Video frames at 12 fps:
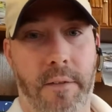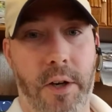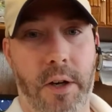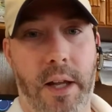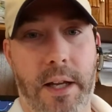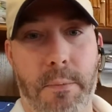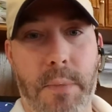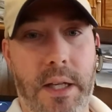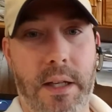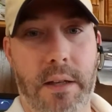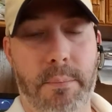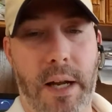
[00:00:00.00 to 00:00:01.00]
you're like
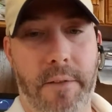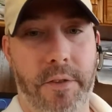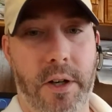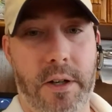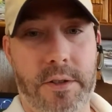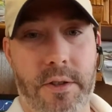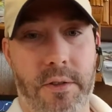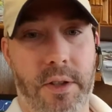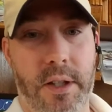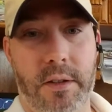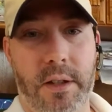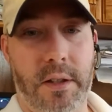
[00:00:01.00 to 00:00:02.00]
me, my furniture
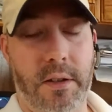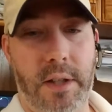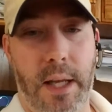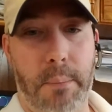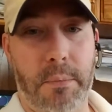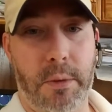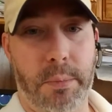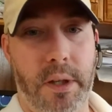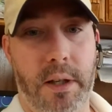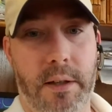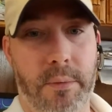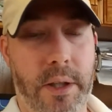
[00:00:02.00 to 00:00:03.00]
sits in the same
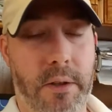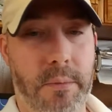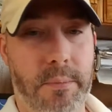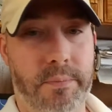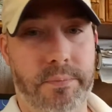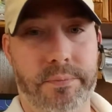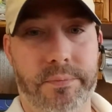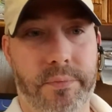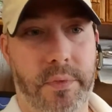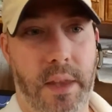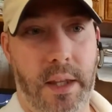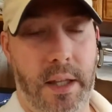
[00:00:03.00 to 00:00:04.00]
spot.
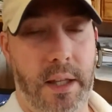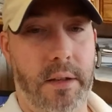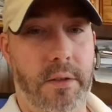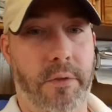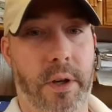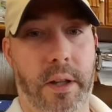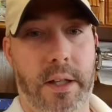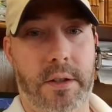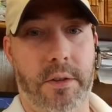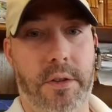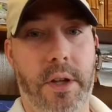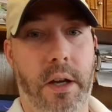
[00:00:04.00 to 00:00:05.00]
It's really
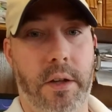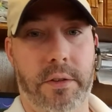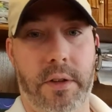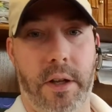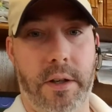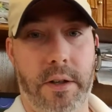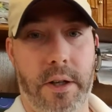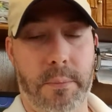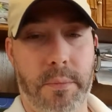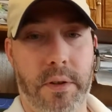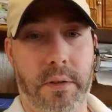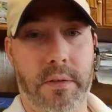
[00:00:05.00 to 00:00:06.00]
just dust under
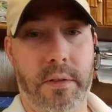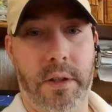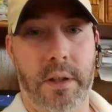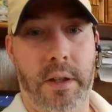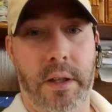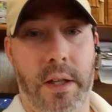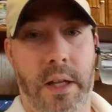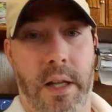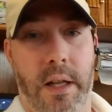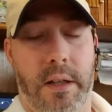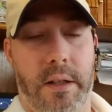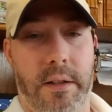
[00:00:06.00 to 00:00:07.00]
them. So
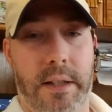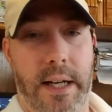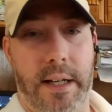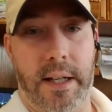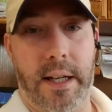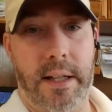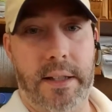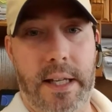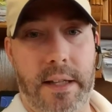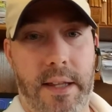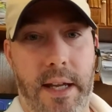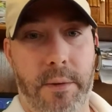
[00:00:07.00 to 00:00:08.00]
I can
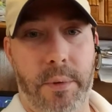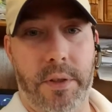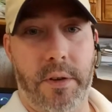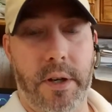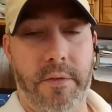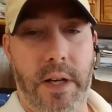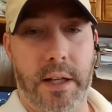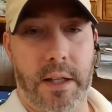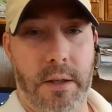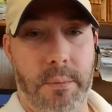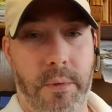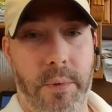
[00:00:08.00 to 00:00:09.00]
get that with our
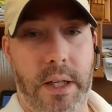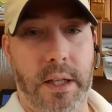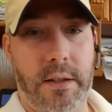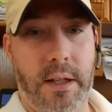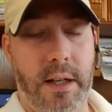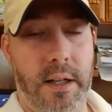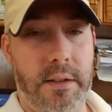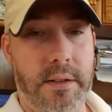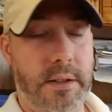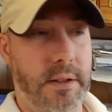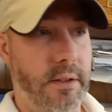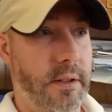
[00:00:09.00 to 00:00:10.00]
vacuum when we get there.
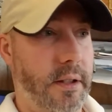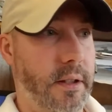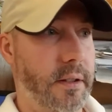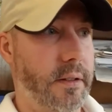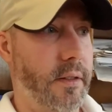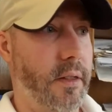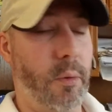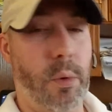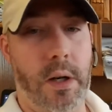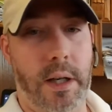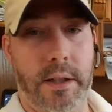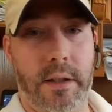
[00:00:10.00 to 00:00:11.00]
Just the
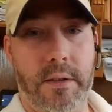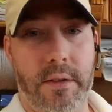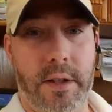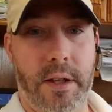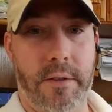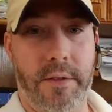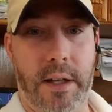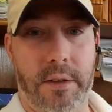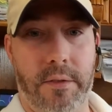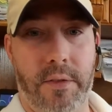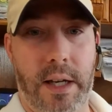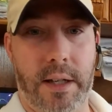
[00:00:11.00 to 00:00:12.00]
wand itself
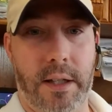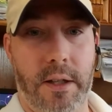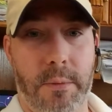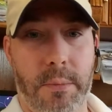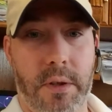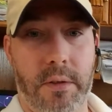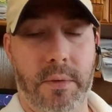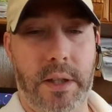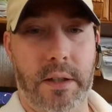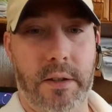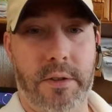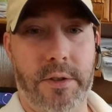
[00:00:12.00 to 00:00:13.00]
has a vacuum, so we
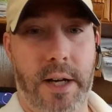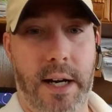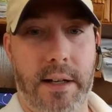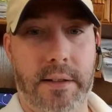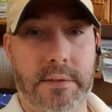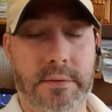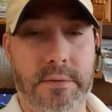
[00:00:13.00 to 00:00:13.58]
can just go